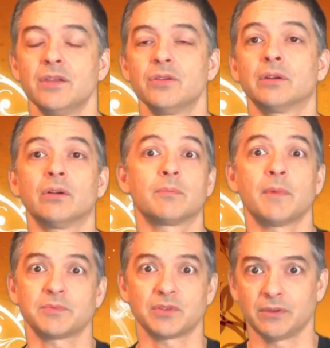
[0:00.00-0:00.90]
You can hook
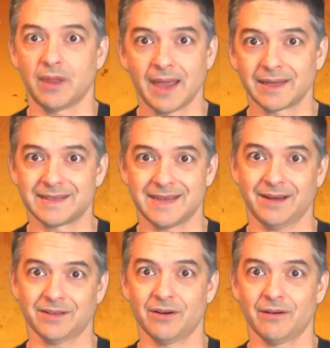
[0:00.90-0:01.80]
him up to a lie
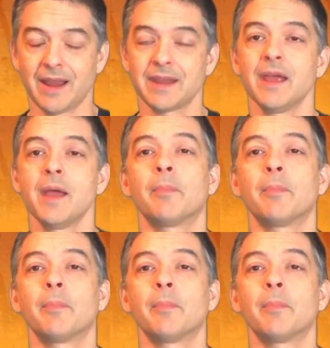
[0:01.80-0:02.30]
detector, right?